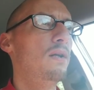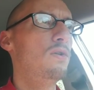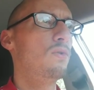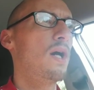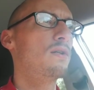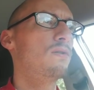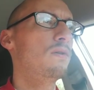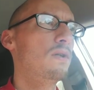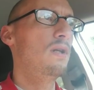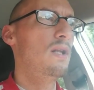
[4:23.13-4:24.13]
a director
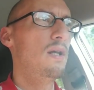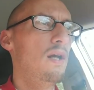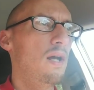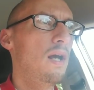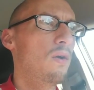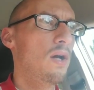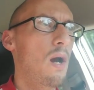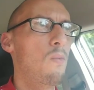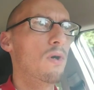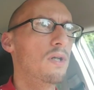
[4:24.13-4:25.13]
in, in, the area I
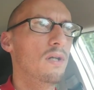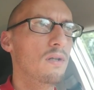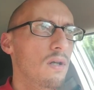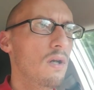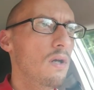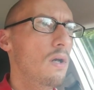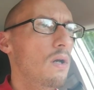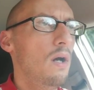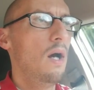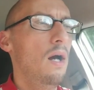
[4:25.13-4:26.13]
work in,
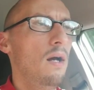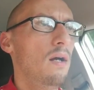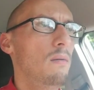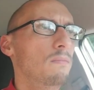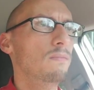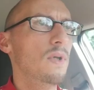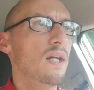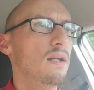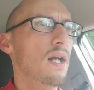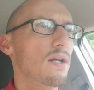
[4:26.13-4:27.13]
um, I
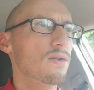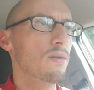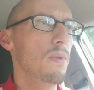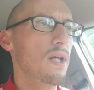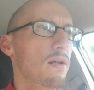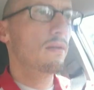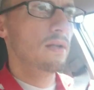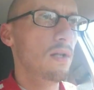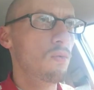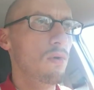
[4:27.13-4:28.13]
could actually make
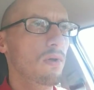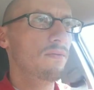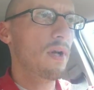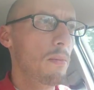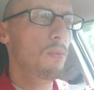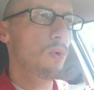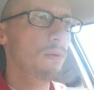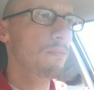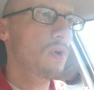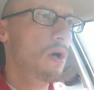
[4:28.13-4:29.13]
equal, if not more.
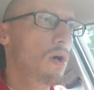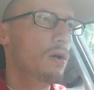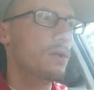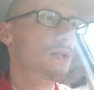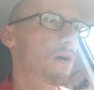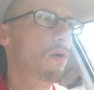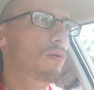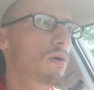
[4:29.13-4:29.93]
So